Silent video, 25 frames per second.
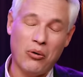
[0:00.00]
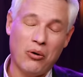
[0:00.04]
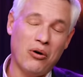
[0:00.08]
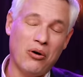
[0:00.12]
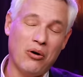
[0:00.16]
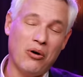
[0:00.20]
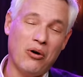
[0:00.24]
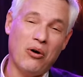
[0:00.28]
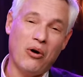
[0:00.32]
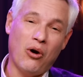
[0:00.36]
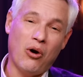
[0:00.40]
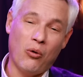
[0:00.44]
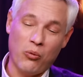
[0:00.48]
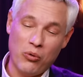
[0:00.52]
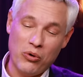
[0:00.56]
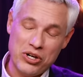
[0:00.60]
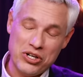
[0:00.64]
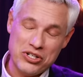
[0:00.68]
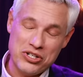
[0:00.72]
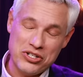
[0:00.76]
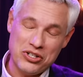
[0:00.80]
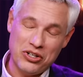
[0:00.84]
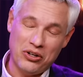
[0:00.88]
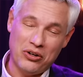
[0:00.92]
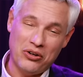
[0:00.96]

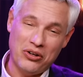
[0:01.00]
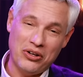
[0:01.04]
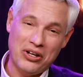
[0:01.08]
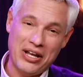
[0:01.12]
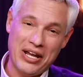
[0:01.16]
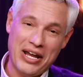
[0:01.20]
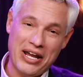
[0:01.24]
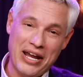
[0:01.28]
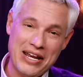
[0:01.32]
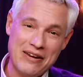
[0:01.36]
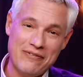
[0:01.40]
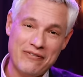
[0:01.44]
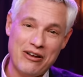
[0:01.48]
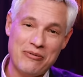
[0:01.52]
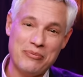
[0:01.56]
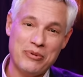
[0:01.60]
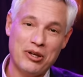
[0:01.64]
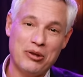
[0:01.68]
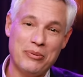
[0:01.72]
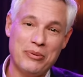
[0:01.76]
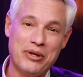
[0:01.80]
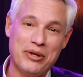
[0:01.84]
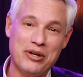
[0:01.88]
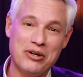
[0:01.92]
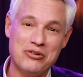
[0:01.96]
original
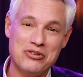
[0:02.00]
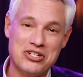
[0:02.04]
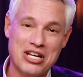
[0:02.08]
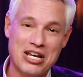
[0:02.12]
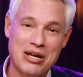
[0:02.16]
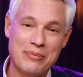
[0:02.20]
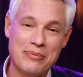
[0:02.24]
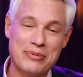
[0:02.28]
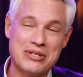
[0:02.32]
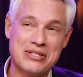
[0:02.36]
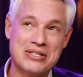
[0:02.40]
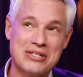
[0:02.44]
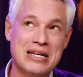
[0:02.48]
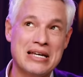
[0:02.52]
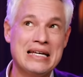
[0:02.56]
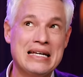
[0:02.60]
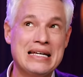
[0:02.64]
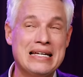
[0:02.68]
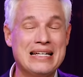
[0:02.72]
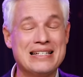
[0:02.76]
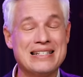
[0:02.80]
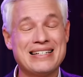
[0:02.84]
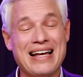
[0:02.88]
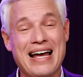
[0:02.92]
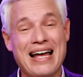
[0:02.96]
85mm GM is
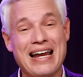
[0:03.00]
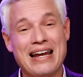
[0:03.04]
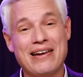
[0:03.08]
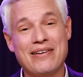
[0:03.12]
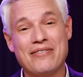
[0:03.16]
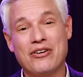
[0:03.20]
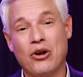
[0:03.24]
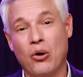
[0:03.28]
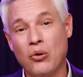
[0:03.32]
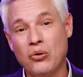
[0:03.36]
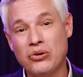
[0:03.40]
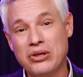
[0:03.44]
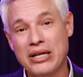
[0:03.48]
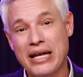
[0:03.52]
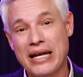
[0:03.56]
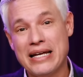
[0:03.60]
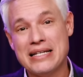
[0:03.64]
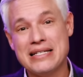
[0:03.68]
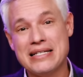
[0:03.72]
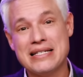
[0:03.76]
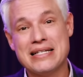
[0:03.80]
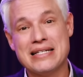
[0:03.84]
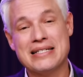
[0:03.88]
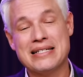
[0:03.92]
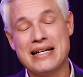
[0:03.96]
it's kind of an old lens.
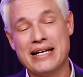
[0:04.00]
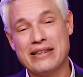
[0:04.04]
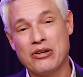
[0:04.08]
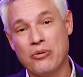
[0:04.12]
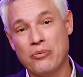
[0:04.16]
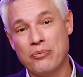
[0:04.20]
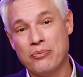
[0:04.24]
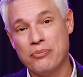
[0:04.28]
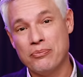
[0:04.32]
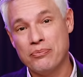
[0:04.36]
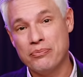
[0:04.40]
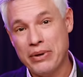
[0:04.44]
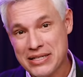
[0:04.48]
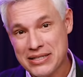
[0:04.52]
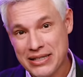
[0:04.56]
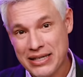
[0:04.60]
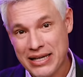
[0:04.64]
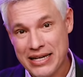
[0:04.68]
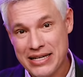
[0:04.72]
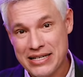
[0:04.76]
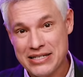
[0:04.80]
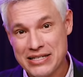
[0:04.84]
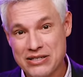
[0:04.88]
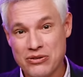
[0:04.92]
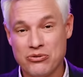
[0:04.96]
It's not their best
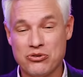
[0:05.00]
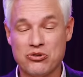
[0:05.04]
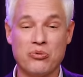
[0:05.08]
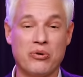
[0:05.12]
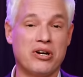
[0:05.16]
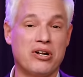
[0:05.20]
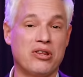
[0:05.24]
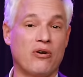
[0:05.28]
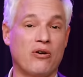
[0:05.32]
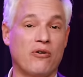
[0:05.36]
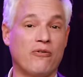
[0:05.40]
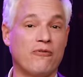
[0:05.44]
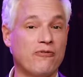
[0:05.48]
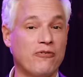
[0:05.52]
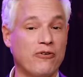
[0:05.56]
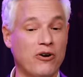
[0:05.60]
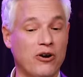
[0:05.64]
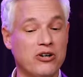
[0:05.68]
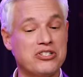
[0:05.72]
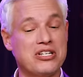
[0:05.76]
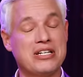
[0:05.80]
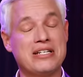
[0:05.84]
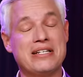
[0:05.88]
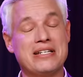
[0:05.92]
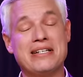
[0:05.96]
lens. It was one of their first.
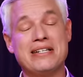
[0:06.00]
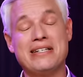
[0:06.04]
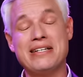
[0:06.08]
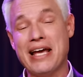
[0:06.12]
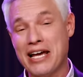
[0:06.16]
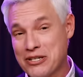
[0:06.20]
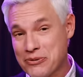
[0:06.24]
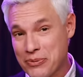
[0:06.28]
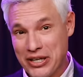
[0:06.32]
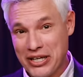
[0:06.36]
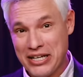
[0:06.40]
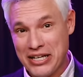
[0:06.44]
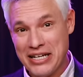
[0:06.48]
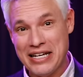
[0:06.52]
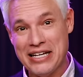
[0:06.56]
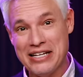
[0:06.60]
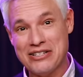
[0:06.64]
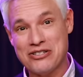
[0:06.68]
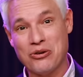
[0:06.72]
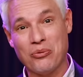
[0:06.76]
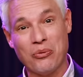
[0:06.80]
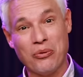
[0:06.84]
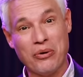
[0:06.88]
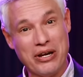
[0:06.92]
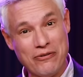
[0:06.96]
It desperately needs
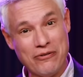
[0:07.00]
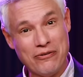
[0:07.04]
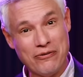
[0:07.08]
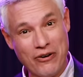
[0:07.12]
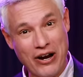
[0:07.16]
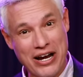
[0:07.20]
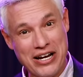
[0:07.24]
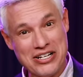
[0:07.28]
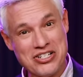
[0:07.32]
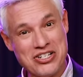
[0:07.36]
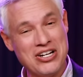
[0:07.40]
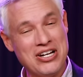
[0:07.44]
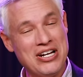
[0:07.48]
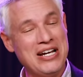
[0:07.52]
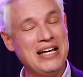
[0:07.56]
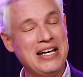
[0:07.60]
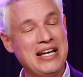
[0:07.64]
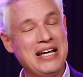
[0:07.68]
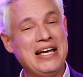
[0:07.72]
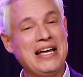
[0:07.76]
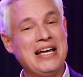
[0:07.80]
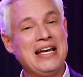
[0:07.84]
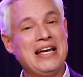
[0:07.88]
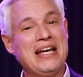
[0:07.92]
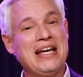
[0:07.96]
a refresh,
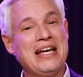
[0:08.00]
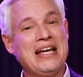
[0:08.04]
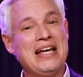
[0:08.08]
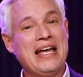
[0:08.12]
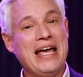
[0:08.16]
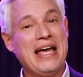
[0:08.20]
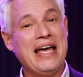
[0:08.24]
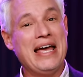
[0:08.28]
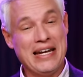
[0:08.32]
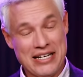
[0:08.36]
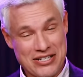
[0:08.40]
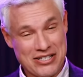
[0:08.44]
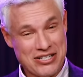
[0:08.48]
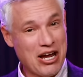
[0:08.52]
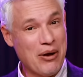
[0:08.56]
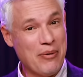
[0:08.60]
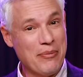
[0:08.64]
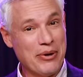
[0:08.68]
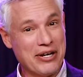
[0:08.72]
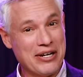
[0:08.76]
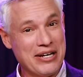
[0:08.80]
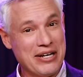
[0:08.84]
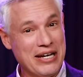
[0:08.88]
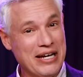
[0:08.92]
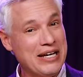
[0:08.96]
and it's
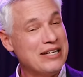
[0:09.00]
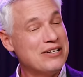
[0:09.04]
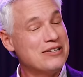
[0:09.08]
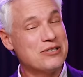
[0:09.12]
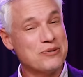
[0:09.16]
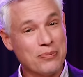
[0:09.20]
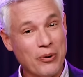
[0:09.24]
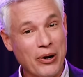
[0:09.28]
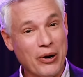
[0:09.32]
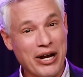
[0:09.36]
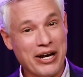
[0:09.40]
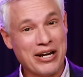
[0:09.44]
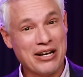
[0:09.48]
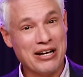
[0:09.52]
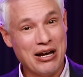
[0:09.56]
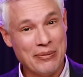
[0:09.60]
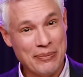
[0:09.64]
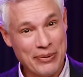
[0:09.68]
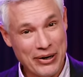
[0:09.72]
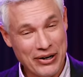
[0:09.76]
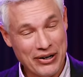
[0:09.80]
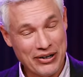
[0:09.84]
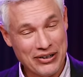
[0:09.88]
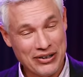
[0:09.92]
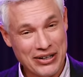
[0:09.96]
coming in spring,
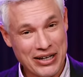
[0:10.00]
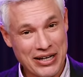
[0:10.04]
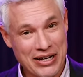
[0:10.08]
apparently.